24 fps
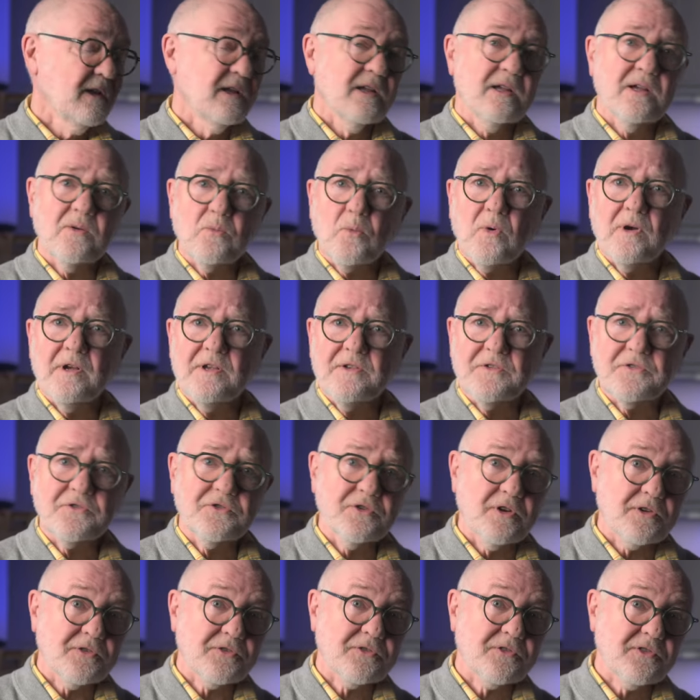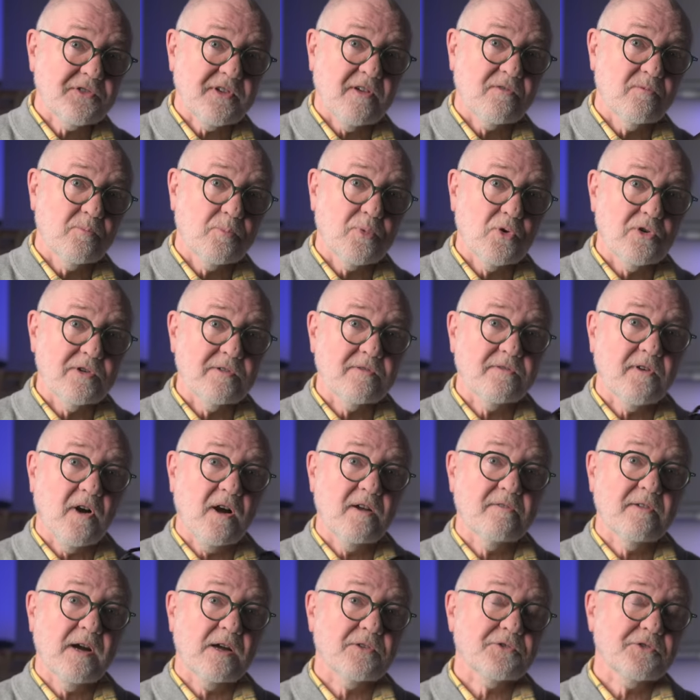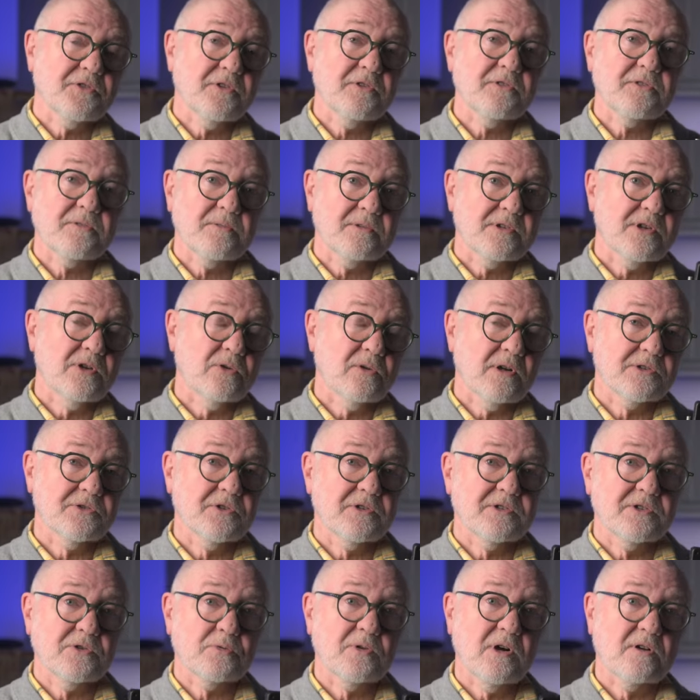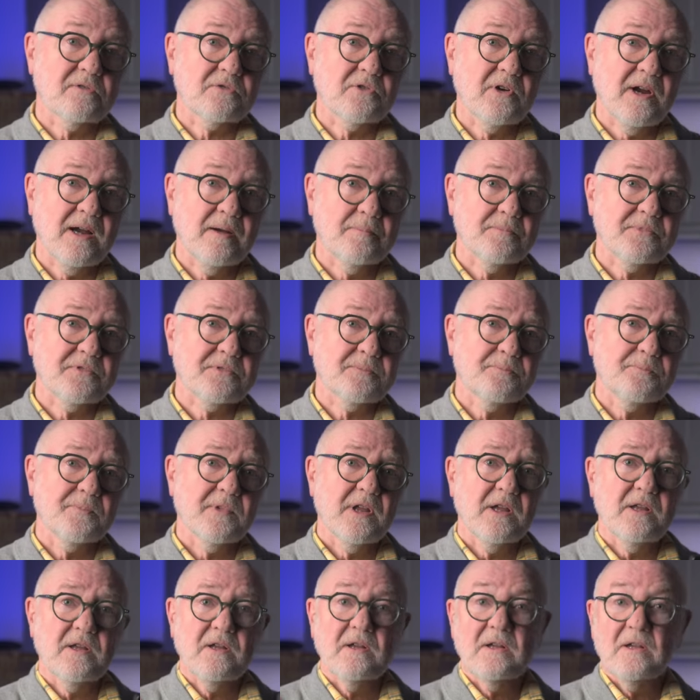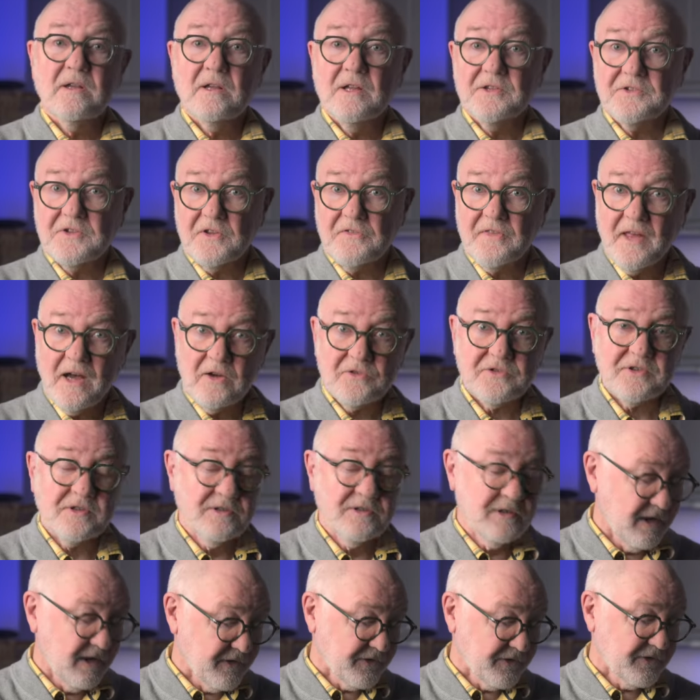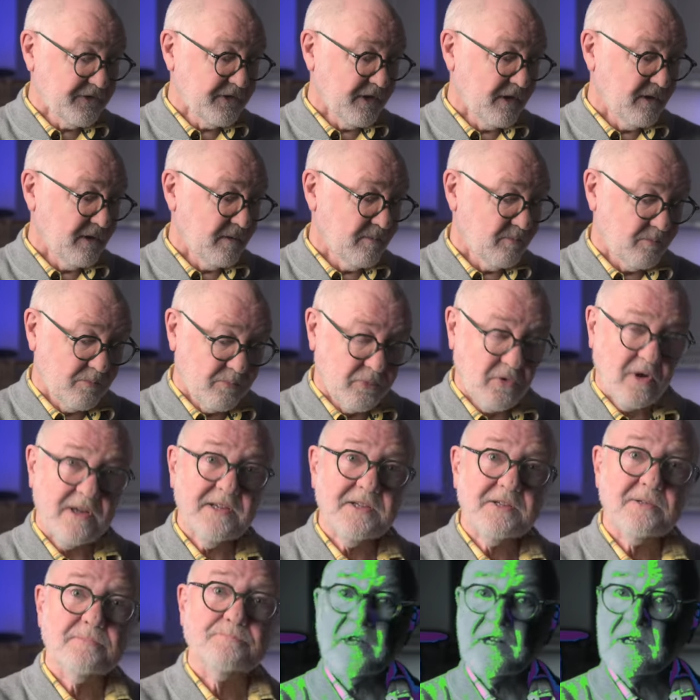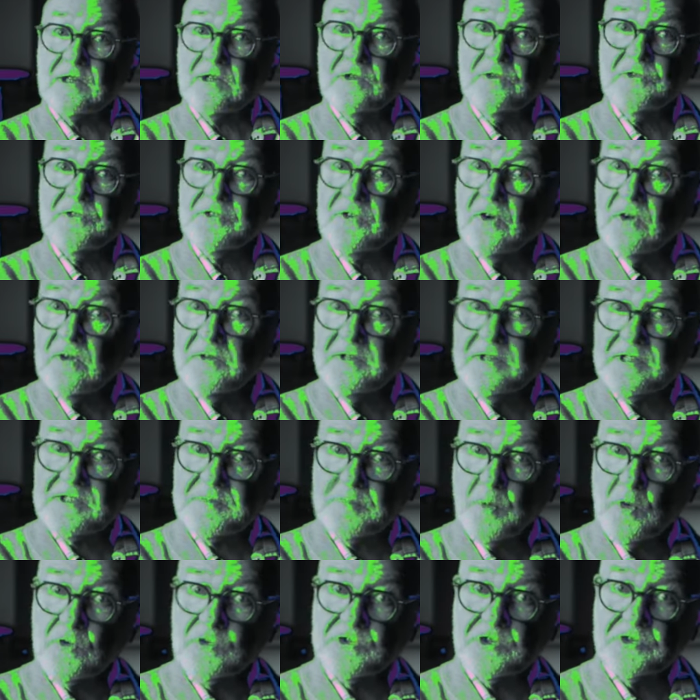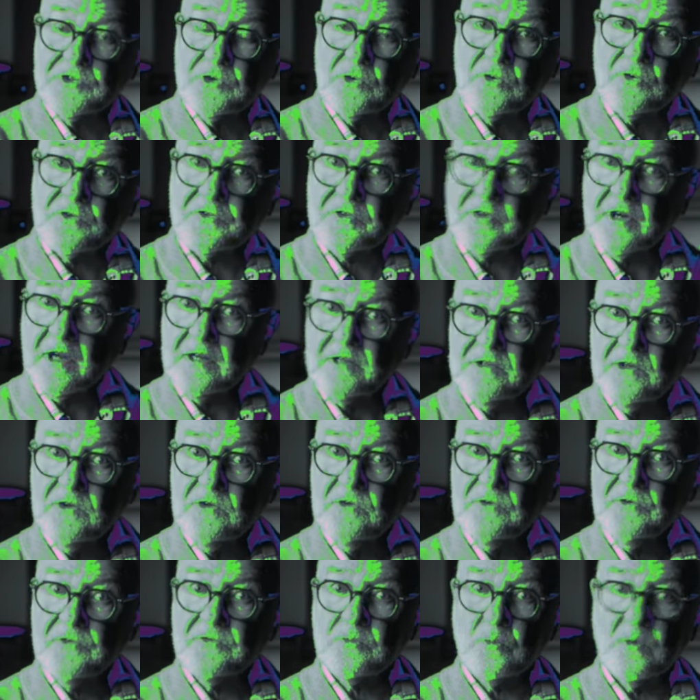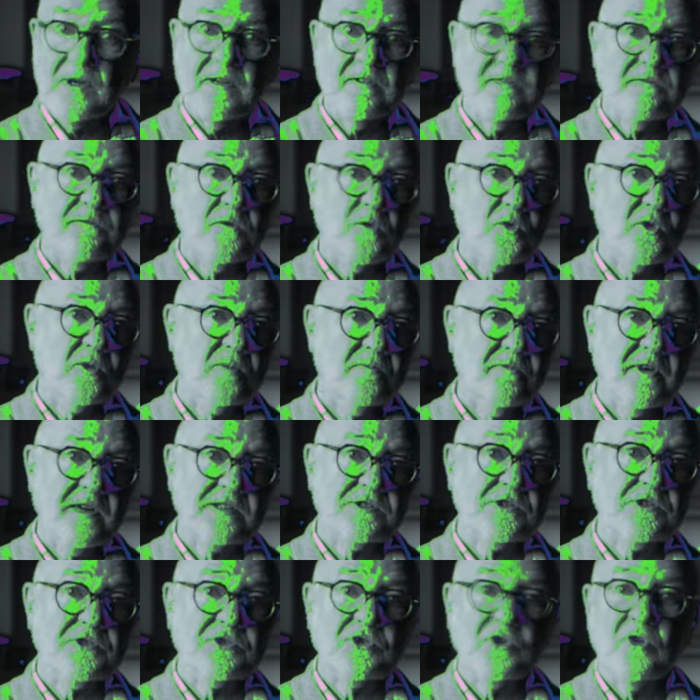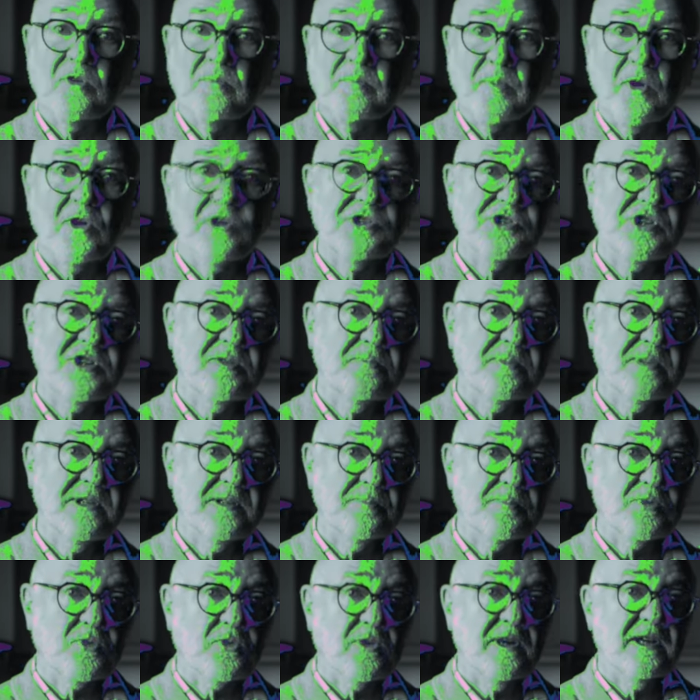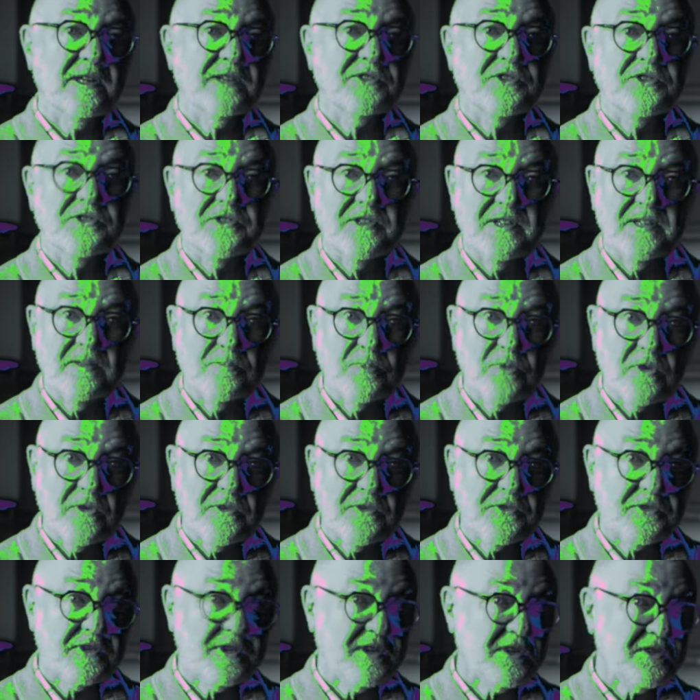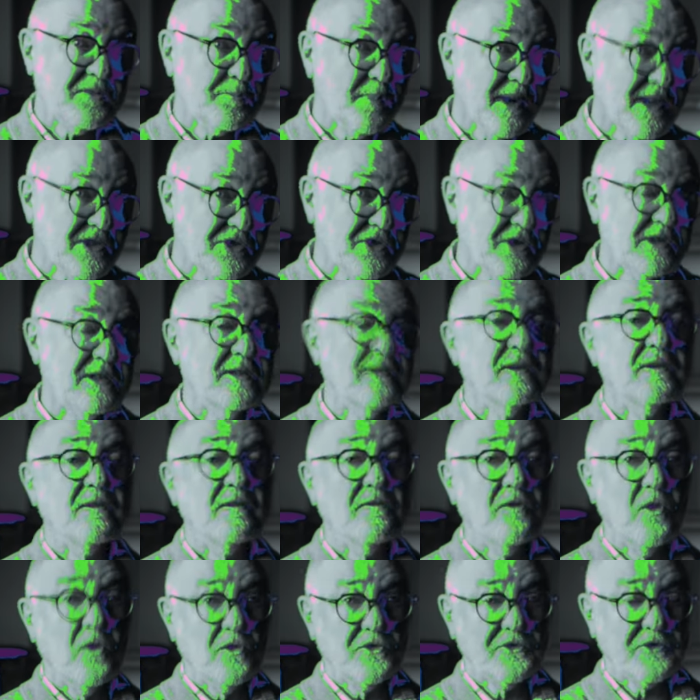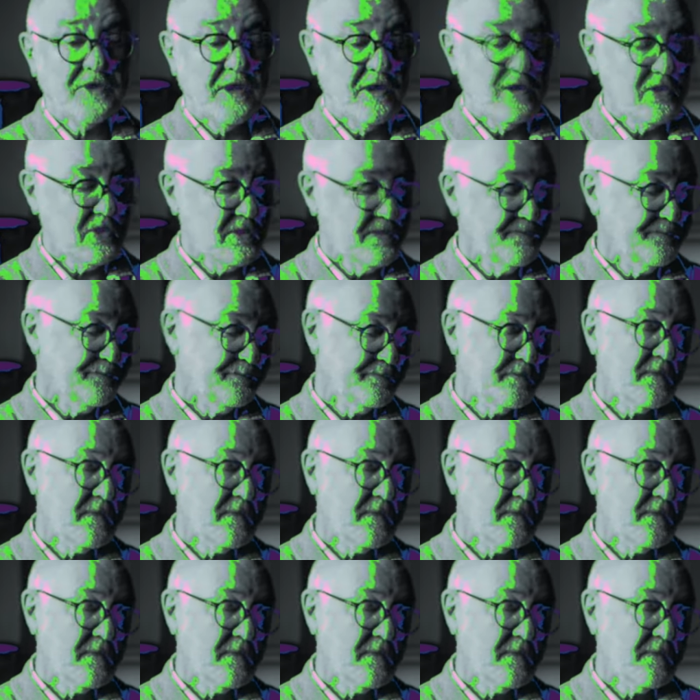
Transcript: It weighs just seven point five ounces, two hundred twelve grams. It's one thousand nits uh, bright, includes all the exposure tools that I use, waveform, vectorscope, R G B, parade, zebras, and especially false color,